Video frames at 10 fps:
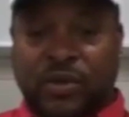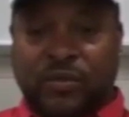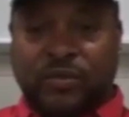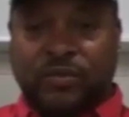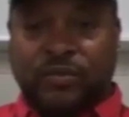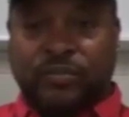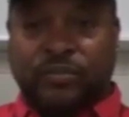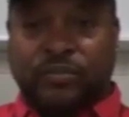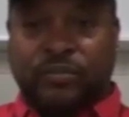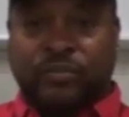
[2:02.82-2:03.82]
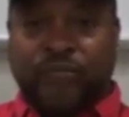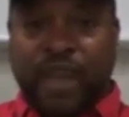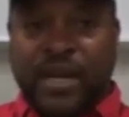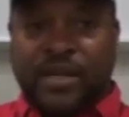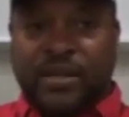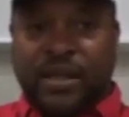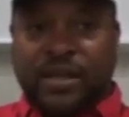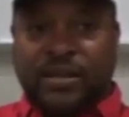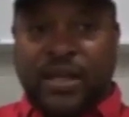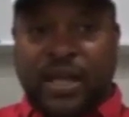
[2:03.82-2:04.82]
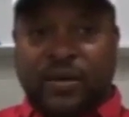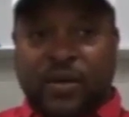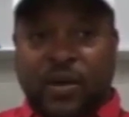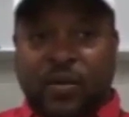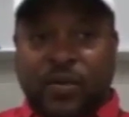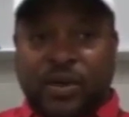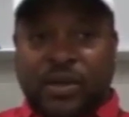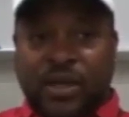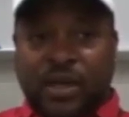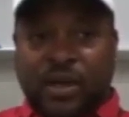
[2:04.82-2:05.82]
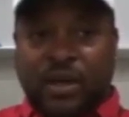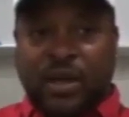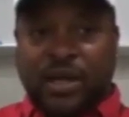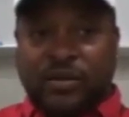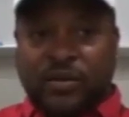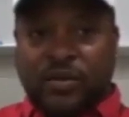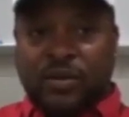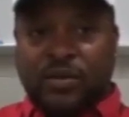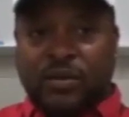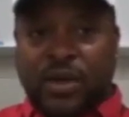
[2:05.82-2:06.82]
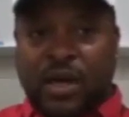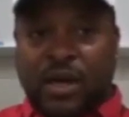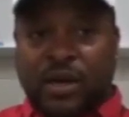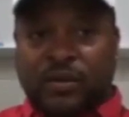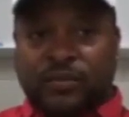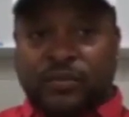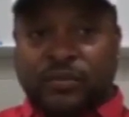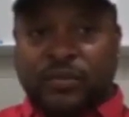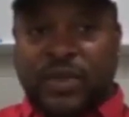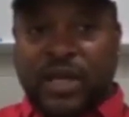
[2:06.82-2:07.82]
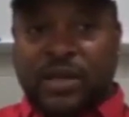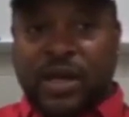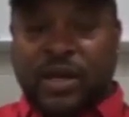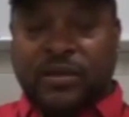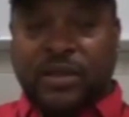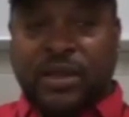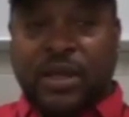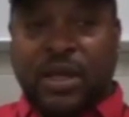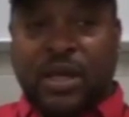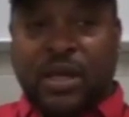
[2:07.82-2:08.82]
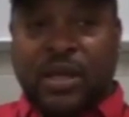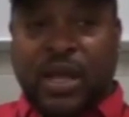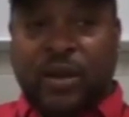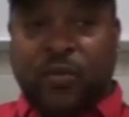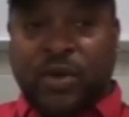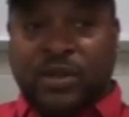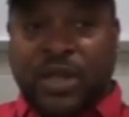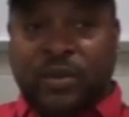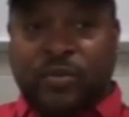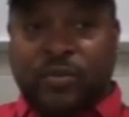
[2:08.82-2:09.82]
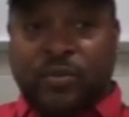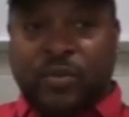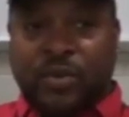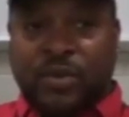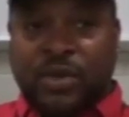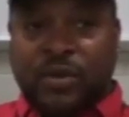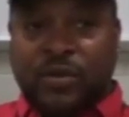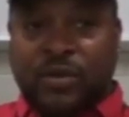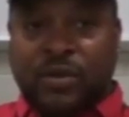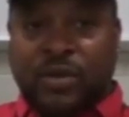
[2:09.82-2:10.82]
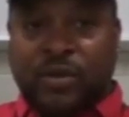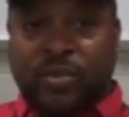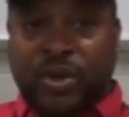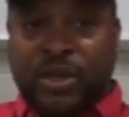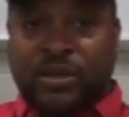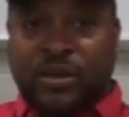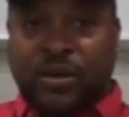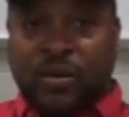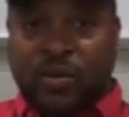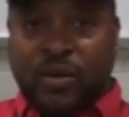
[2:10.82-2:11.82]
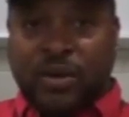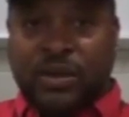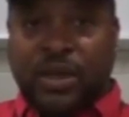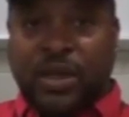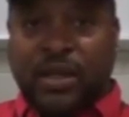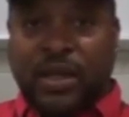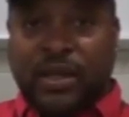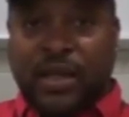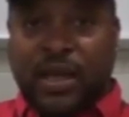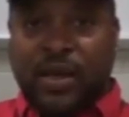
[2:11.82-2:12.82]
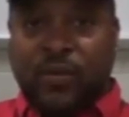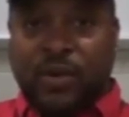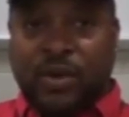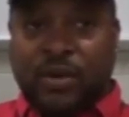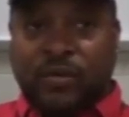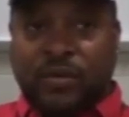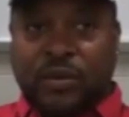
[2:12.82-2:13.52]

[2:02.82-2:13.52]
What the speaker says: them. The advantage is that with the electrical technology, that once a student completes the course, that they will